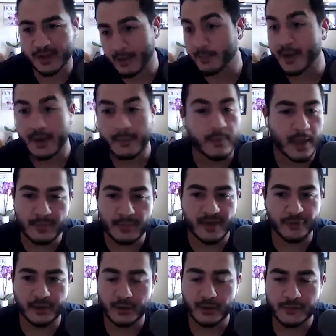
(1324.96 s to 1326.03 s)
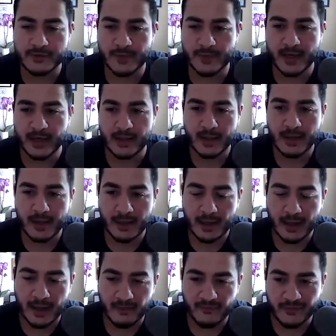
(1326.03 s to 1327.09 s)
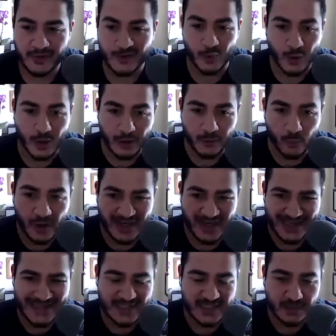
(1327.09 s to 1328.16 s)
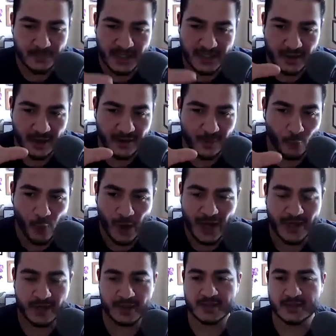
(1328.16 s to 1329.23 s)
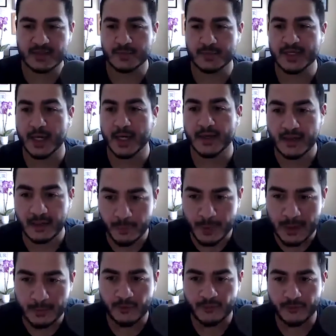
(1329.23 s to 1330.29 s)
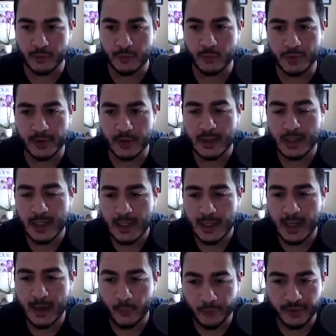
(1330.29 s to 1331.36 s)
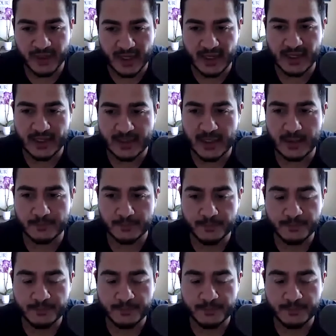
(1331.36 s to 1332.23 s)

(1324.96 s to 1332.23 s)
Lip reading: to cut, but I'm never going to lose my view on what needs to be done, why it needs to be done, and the people for whom we're getting it done.